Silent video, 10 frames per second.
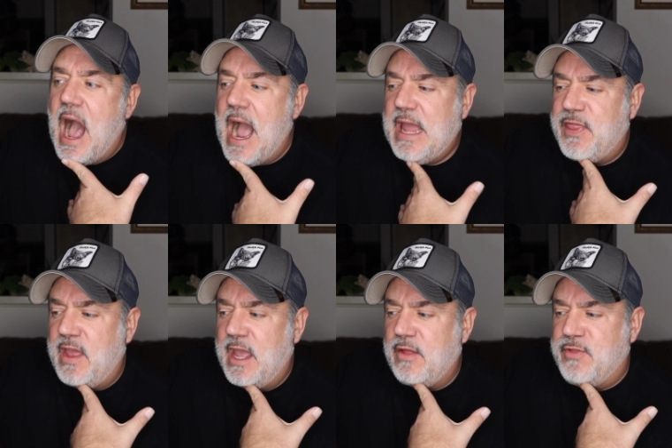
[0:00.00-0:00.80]
I
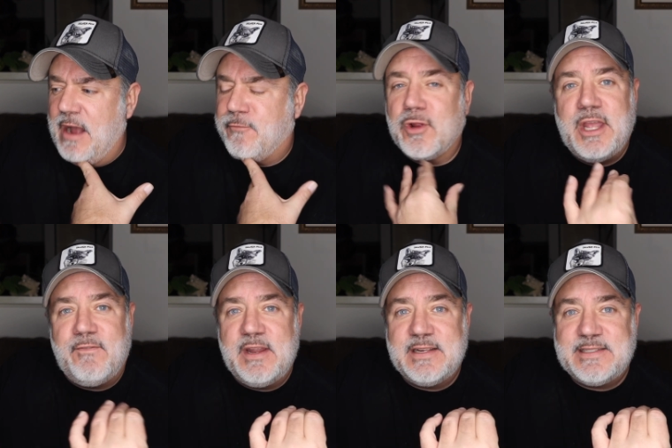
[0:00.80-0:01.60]
think that
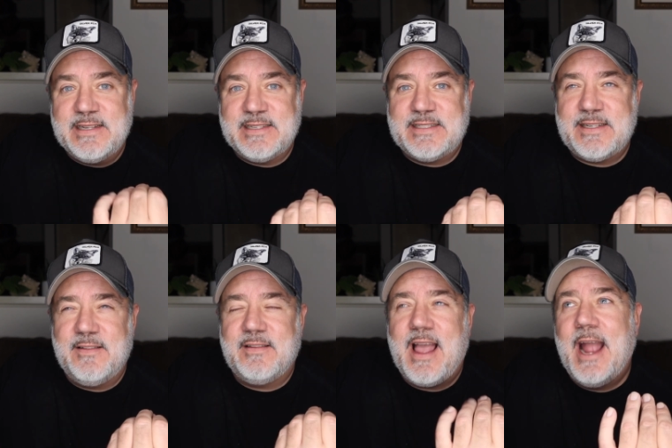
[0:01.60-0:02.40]
forgiveness is
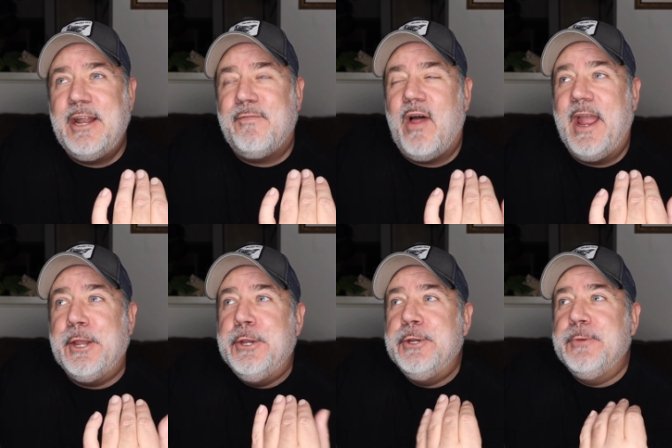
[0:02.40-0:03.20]
kind of like